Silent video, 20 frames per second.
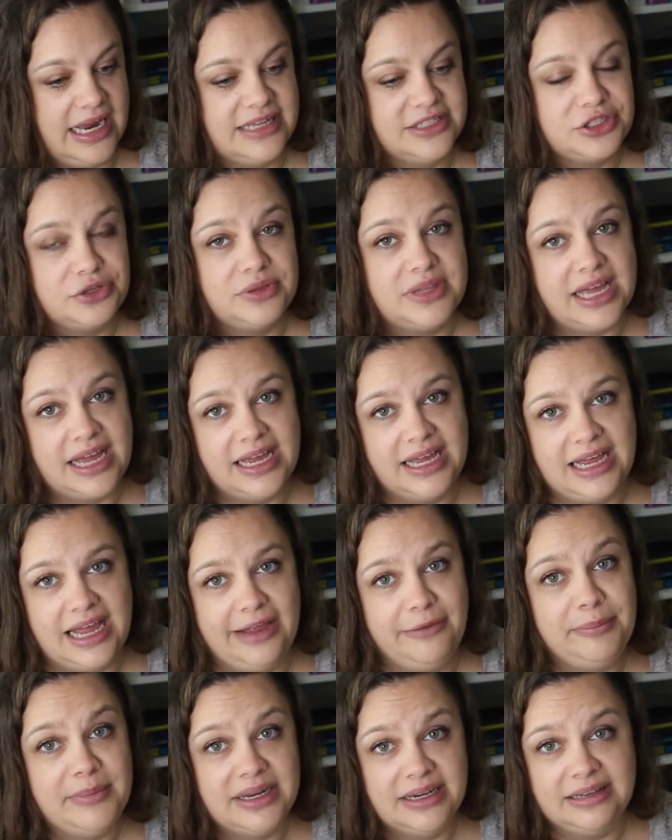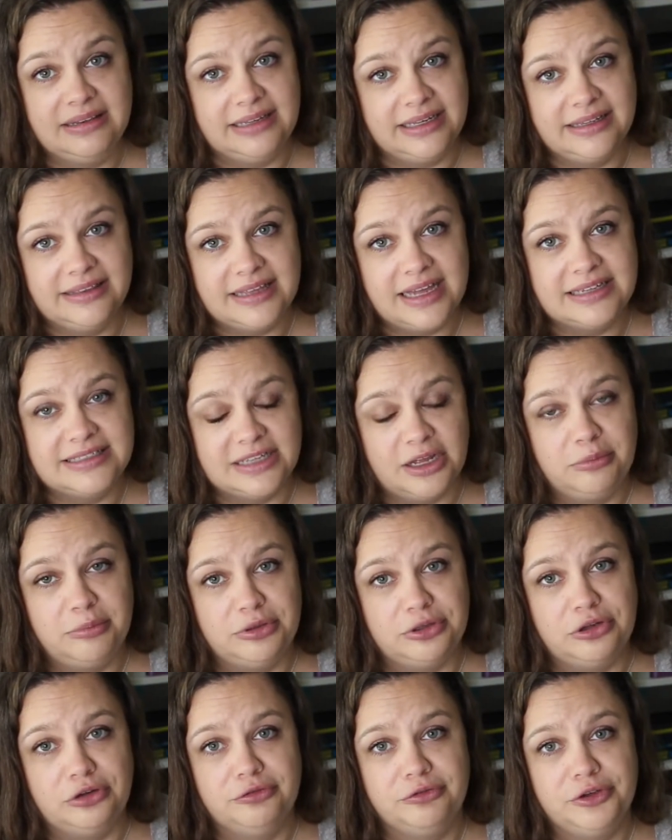And so that, I'm going to link that down
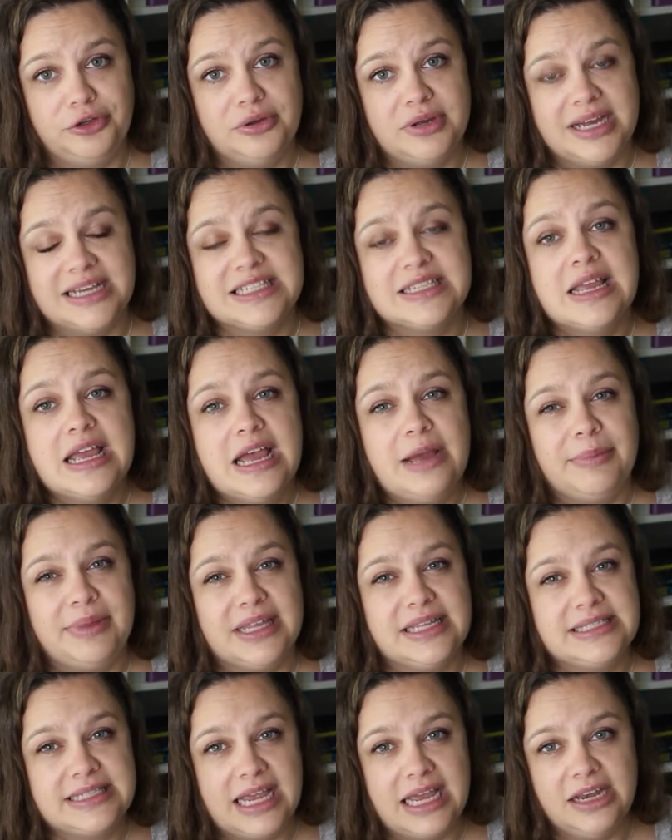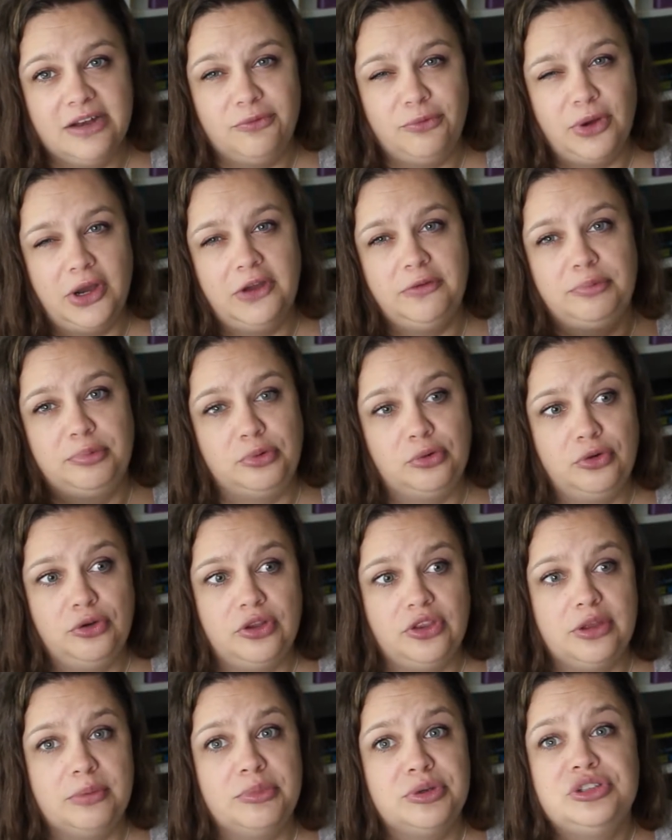below for you guys, but that's kind of where I've
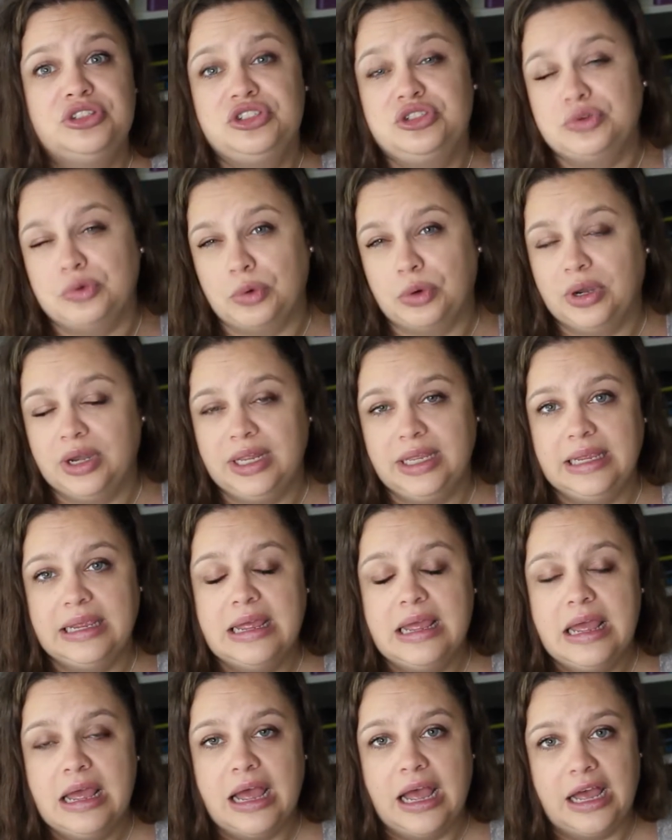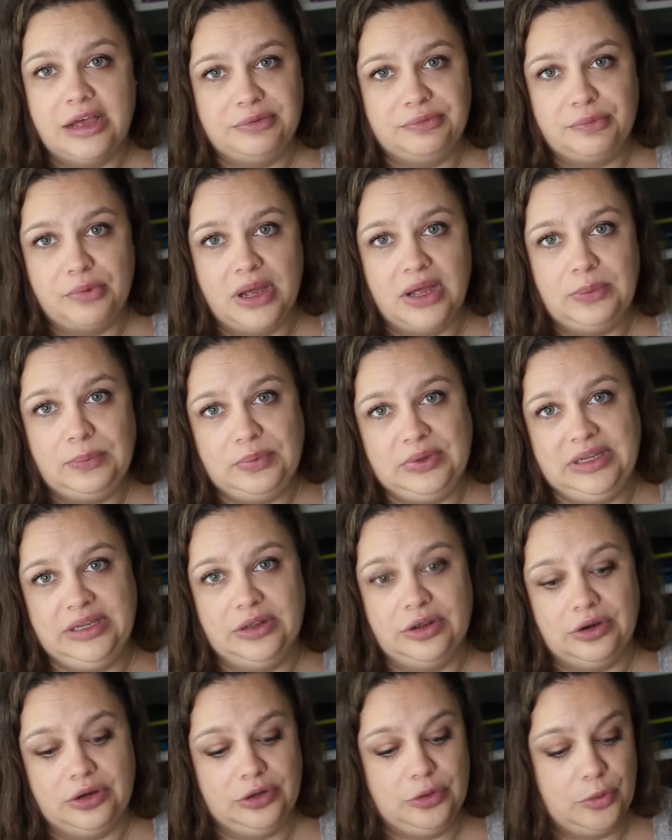pulled the majority of what
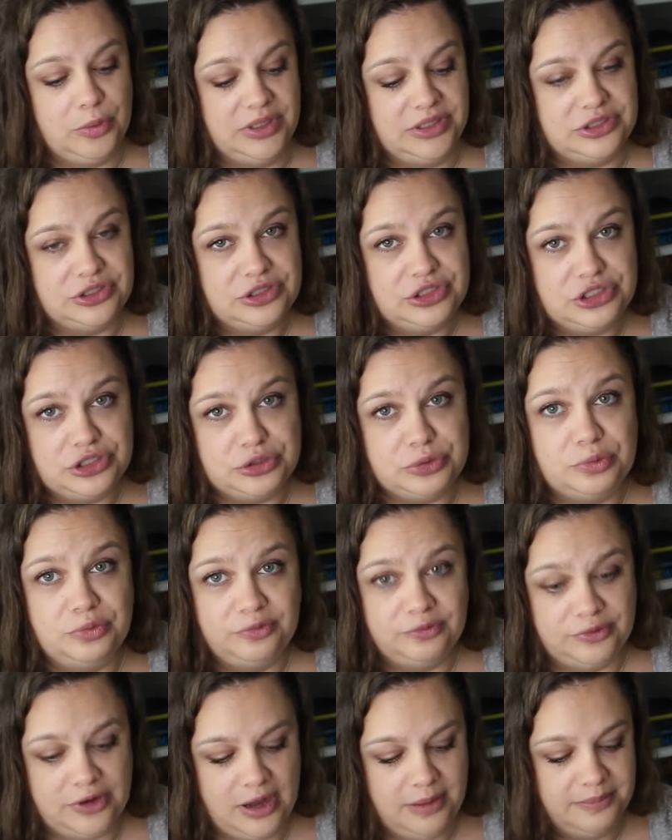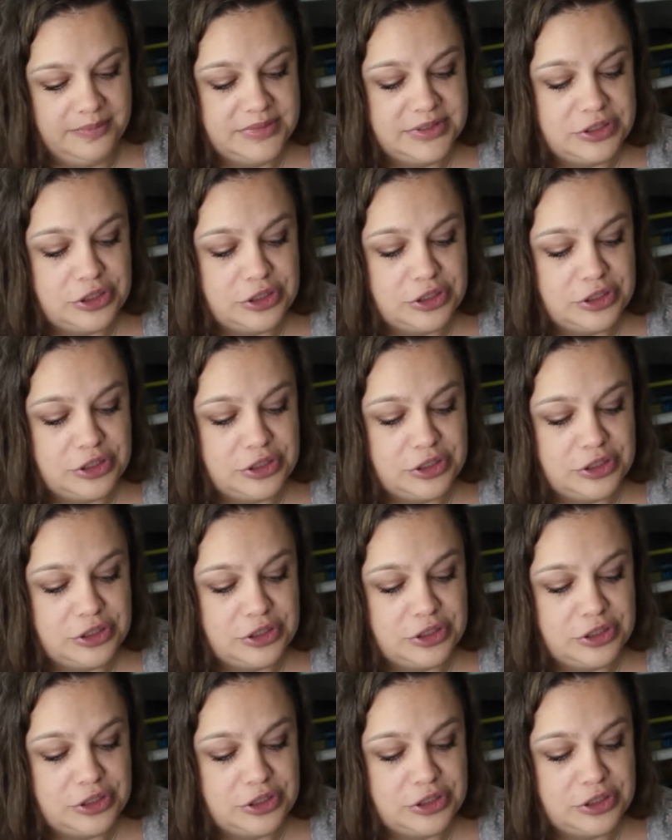we are going to do from.